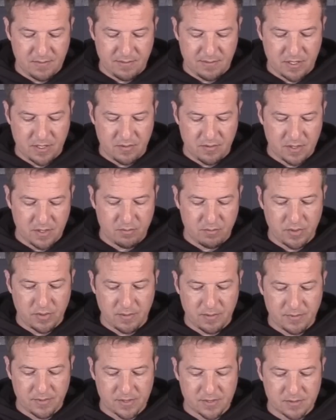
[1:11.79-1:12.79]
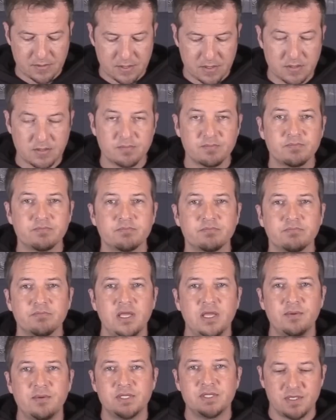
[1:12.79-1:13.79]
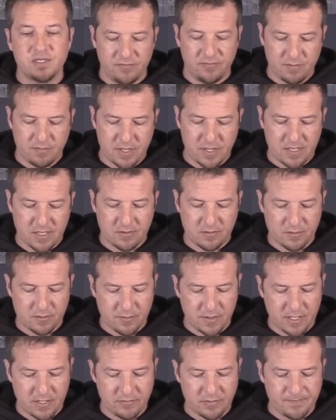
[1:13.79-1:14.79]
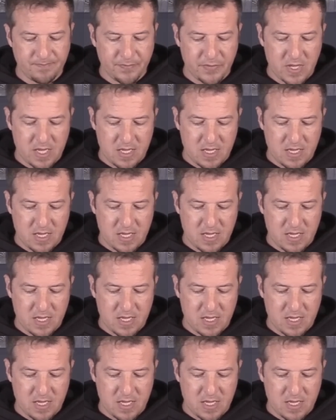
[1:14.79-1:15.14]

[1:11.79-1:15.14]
Maybe Cody can put up a, a image of the bottle or whatever.